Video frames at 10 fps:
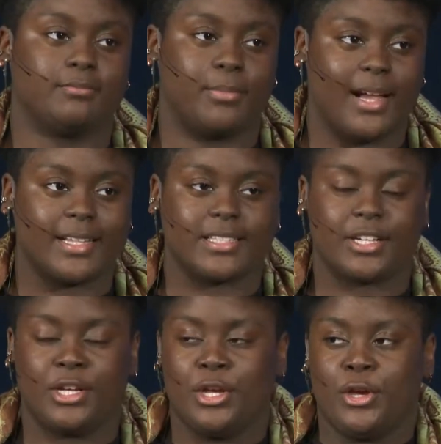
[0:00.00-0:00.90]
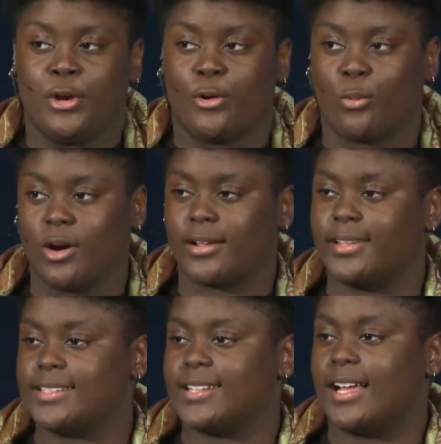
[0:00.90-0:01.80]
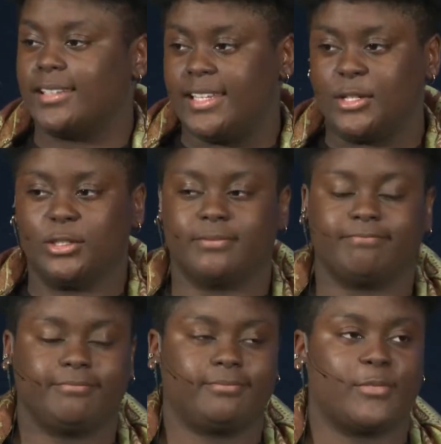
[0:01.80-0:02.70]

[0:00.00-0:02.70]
But her work is not legal.